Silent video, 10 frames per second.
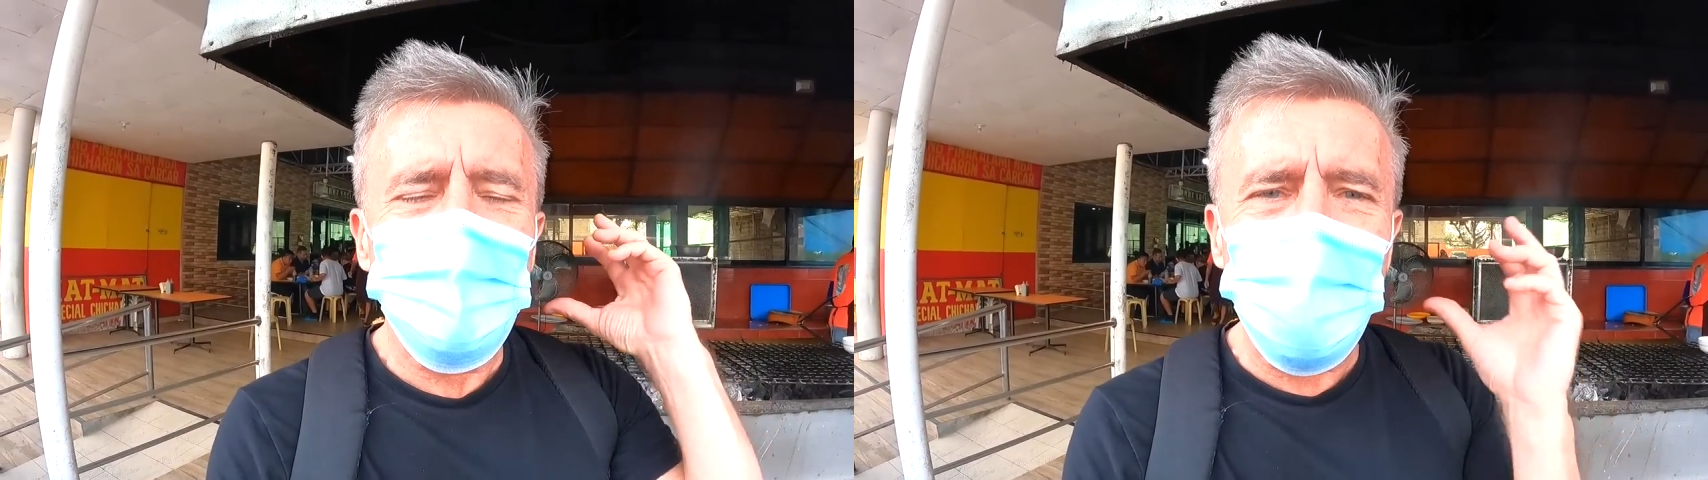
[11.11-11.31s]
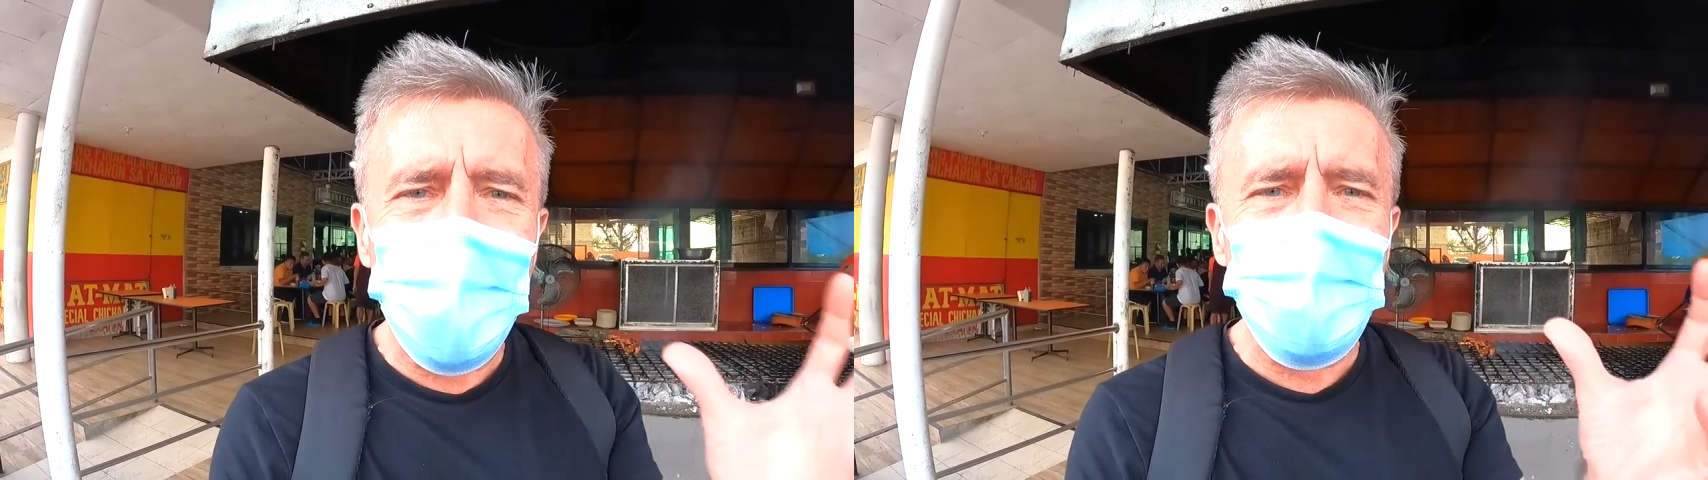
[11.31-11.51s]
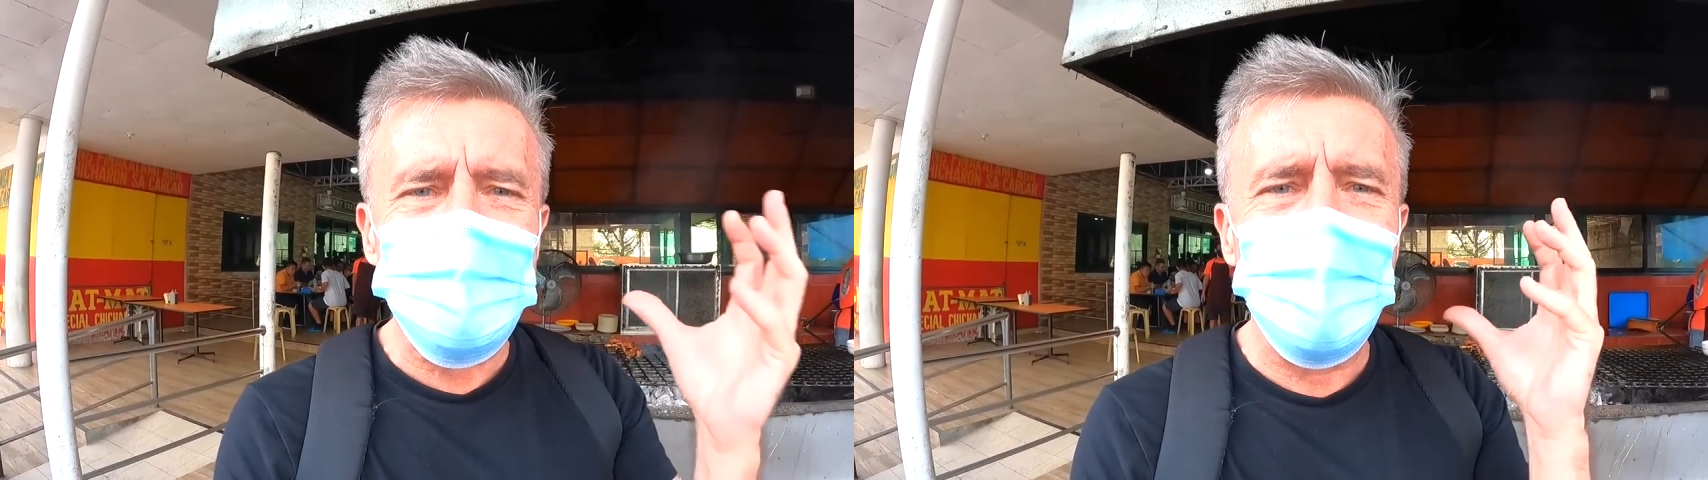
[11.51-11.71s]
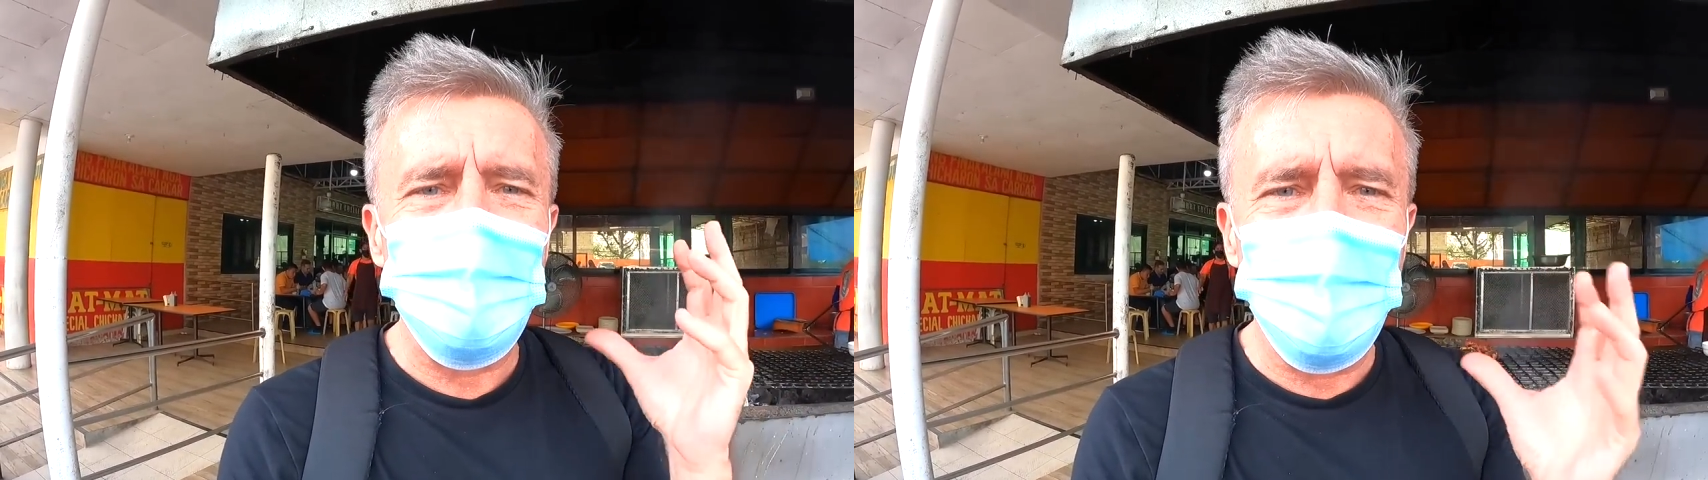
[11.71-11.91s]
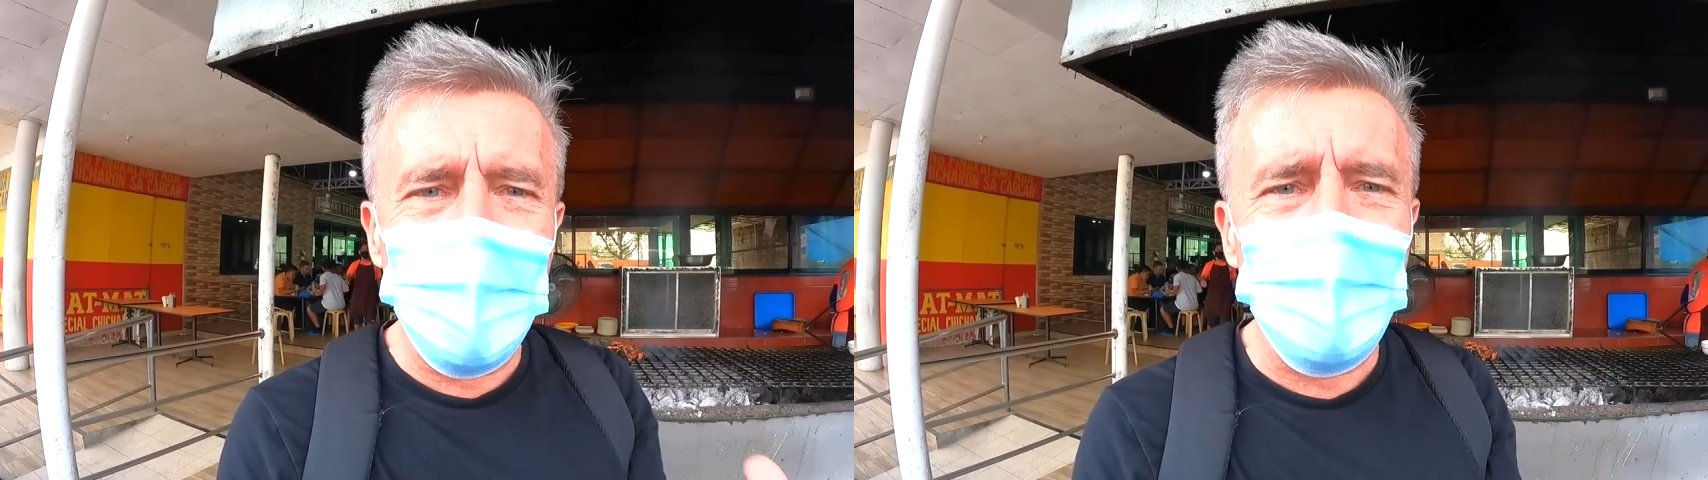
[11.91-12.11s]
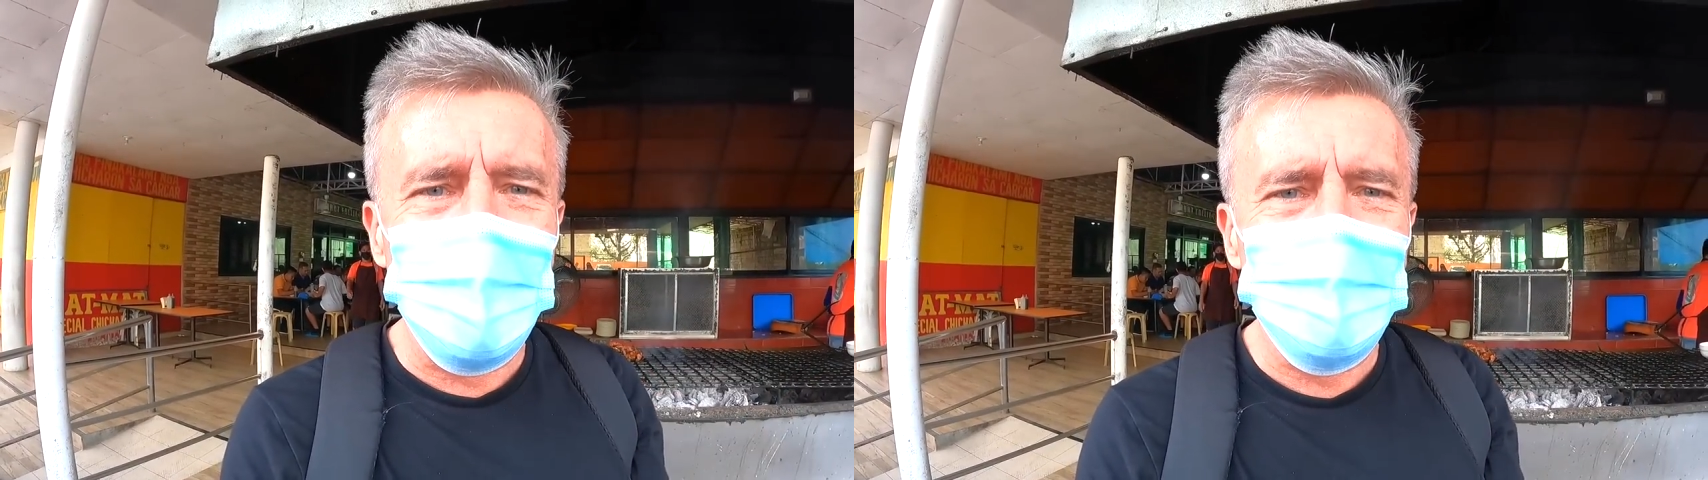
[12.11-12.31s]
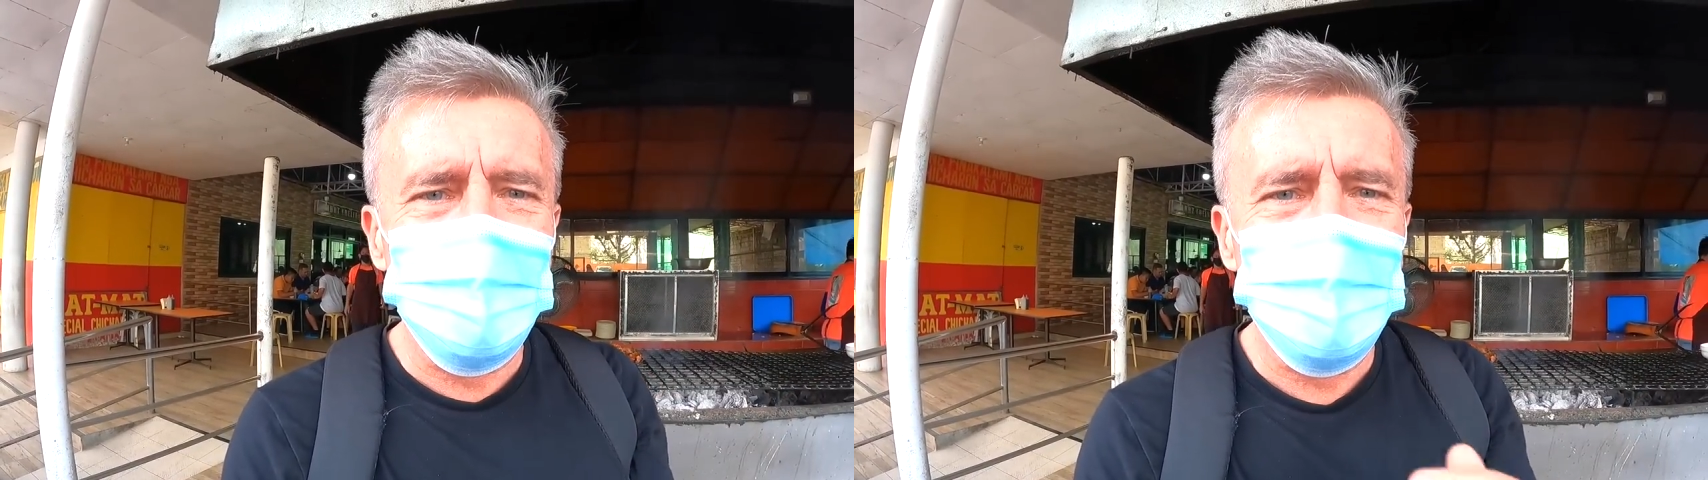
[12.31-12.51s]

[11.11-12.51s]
Parr't Ebelle,